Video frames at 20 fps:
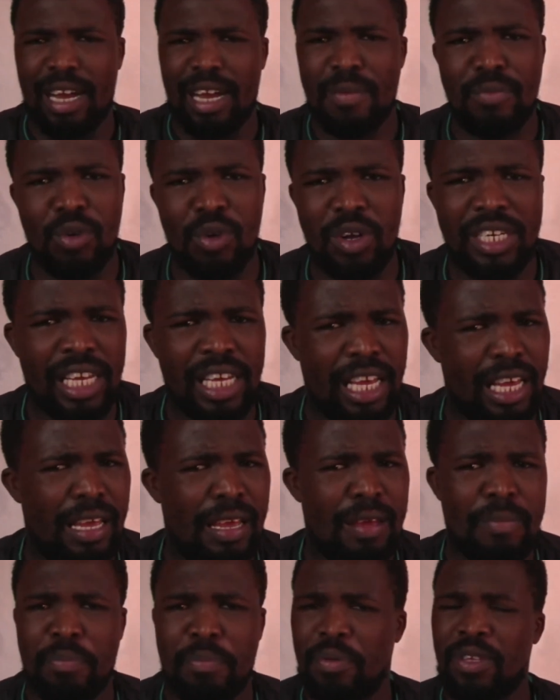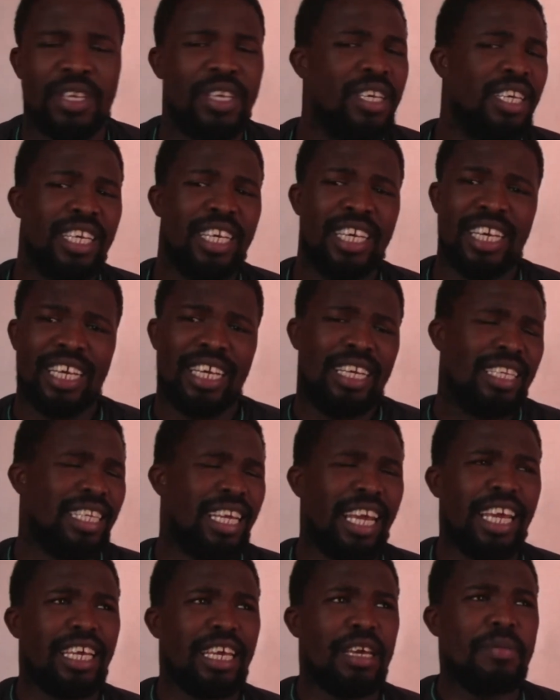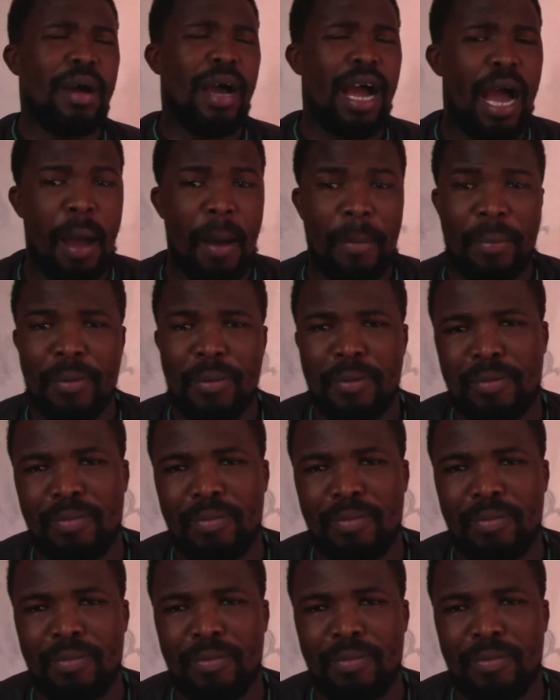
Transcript: I'm not happy. Take him up.